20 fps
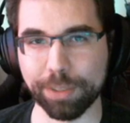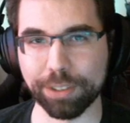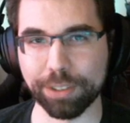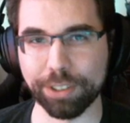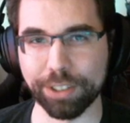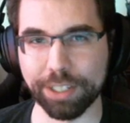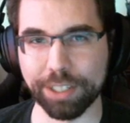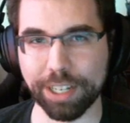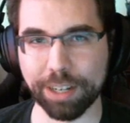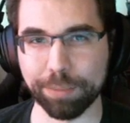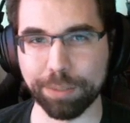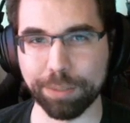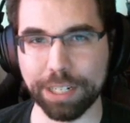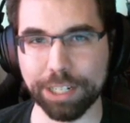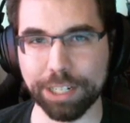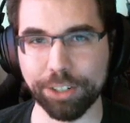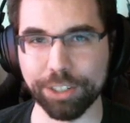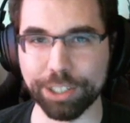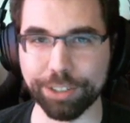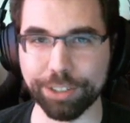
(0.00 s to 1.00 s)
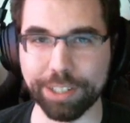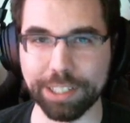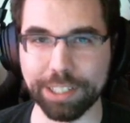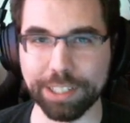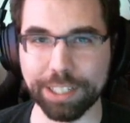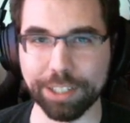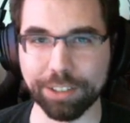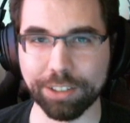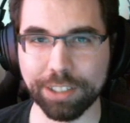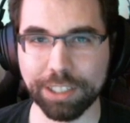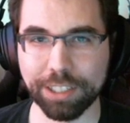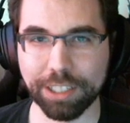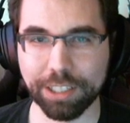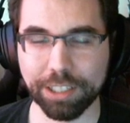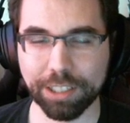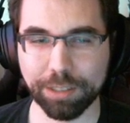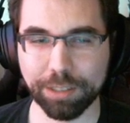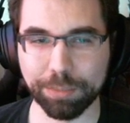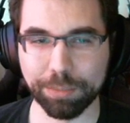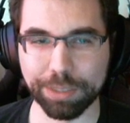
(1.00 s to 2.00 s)
they're not priority right now.
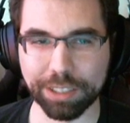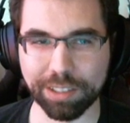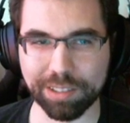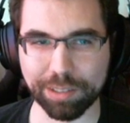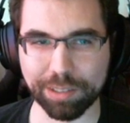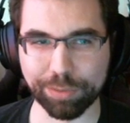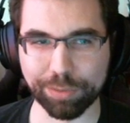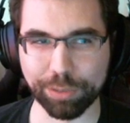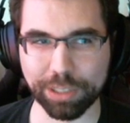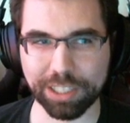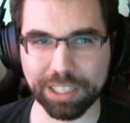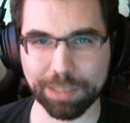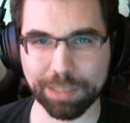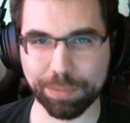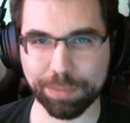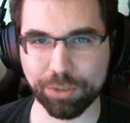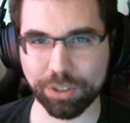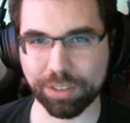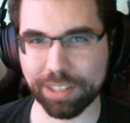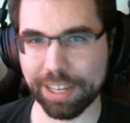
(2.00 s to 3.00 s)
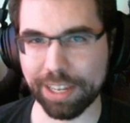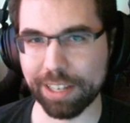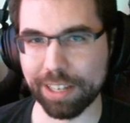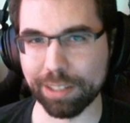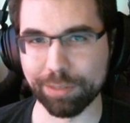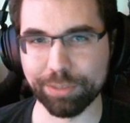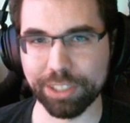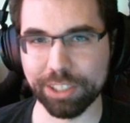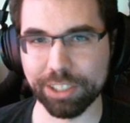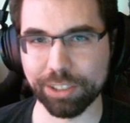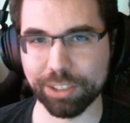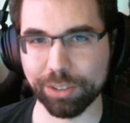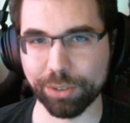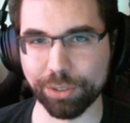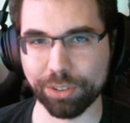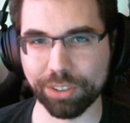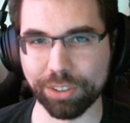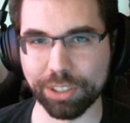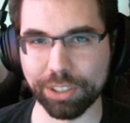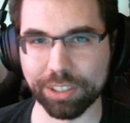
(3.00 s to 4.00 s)
Because if we keep just adding
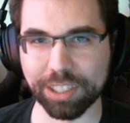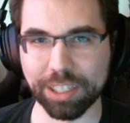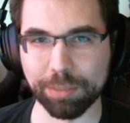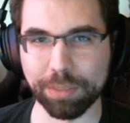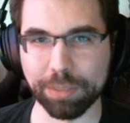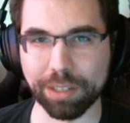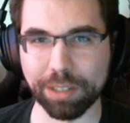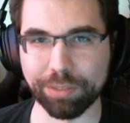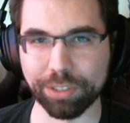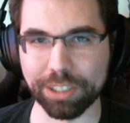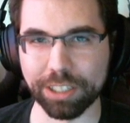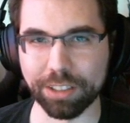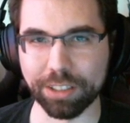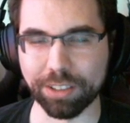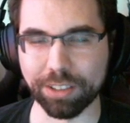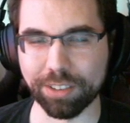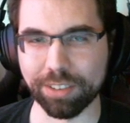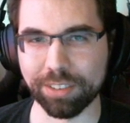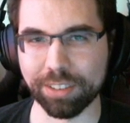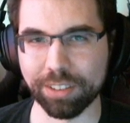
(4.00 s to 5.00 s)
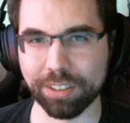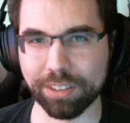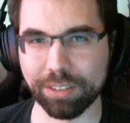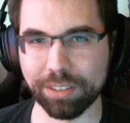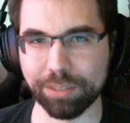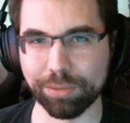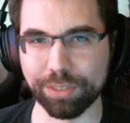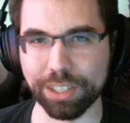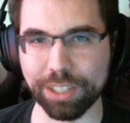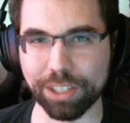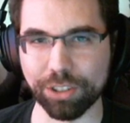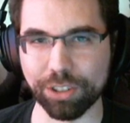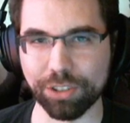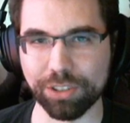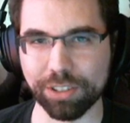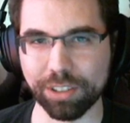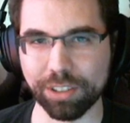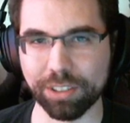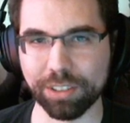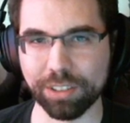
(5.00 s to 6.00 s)
vehicles, the game never gets
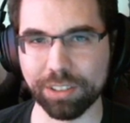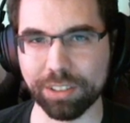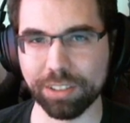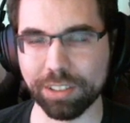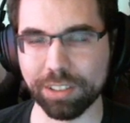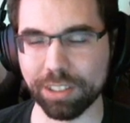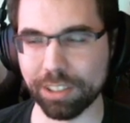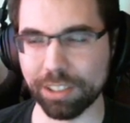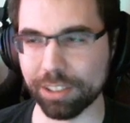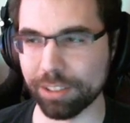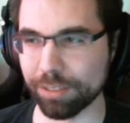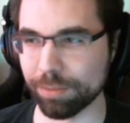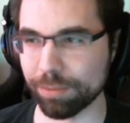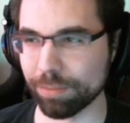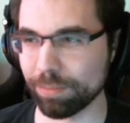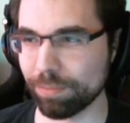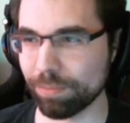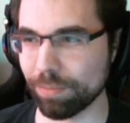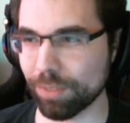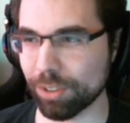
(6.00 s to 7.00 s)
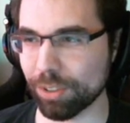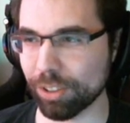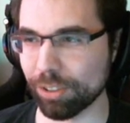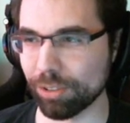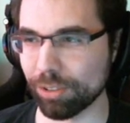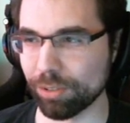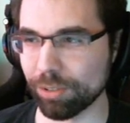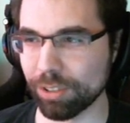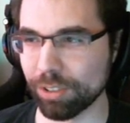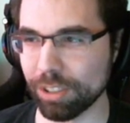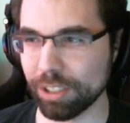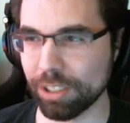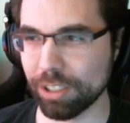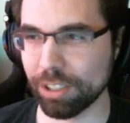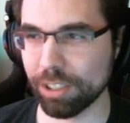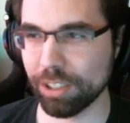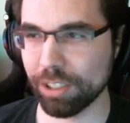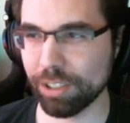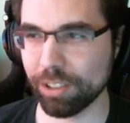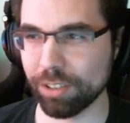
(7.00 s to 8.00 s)
finished. So
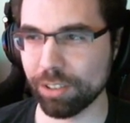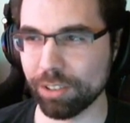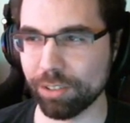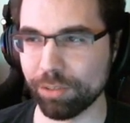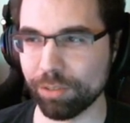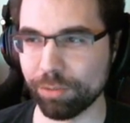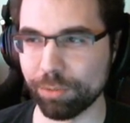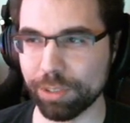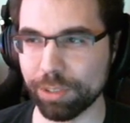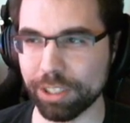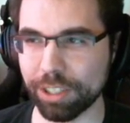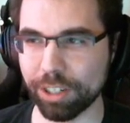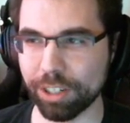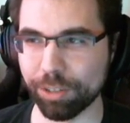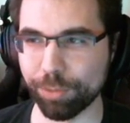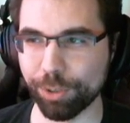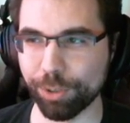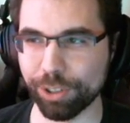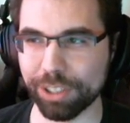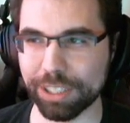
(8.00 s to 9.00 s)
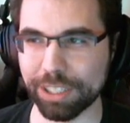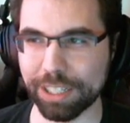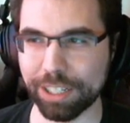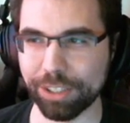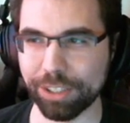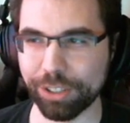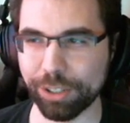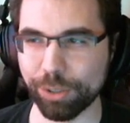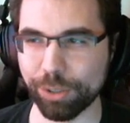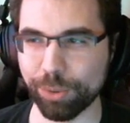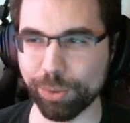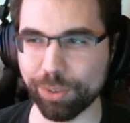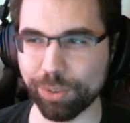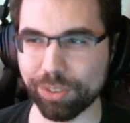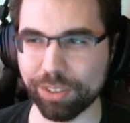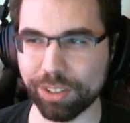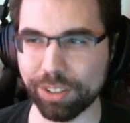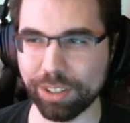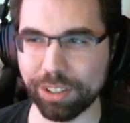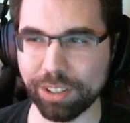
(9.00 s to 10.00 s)
we are working on
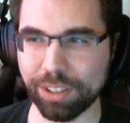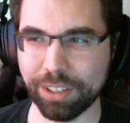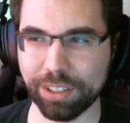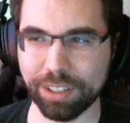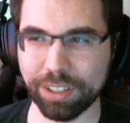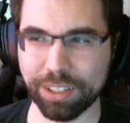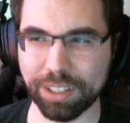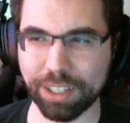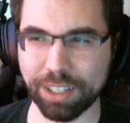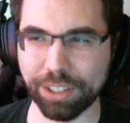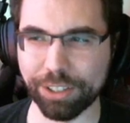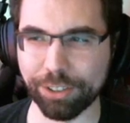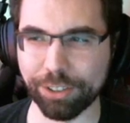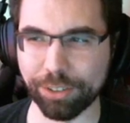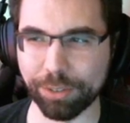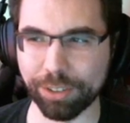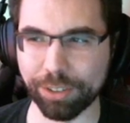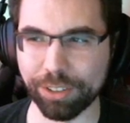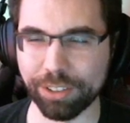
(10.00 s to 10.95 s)
those a little,